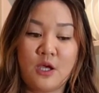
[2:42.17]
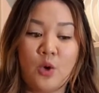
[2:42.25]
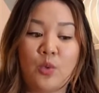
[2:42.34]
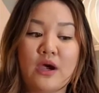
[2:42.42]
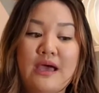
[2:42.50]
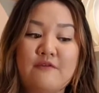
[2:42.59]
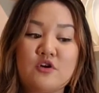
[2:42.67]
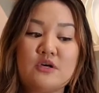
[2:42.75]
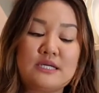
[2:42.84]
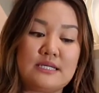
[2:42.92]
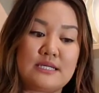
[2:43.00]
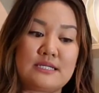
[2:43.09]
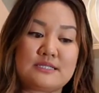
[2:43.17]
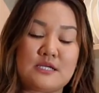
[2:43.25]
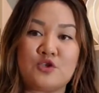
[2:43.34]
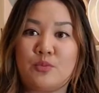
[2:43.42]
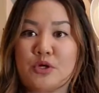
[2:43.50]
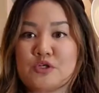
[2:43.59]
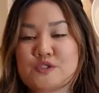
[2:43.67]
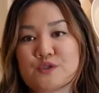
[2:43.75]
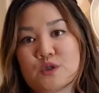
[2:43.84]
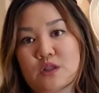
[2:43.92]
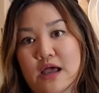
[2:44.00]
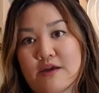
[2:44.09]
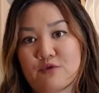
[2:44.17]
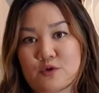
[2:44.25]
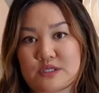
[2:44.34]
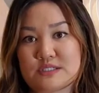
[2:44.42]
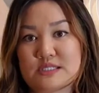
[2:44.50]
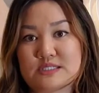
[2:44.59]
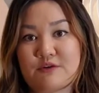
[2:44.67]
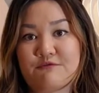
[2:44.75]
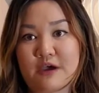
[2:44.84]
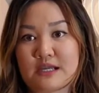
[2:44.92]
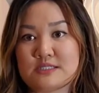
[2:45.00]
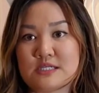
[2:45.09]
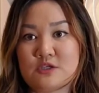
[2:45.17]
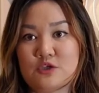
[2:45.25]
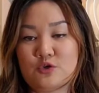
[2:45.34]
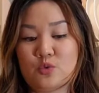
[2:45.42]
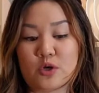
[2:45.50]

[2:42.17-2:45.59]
Wherever it is in your personal life where this is affecting you,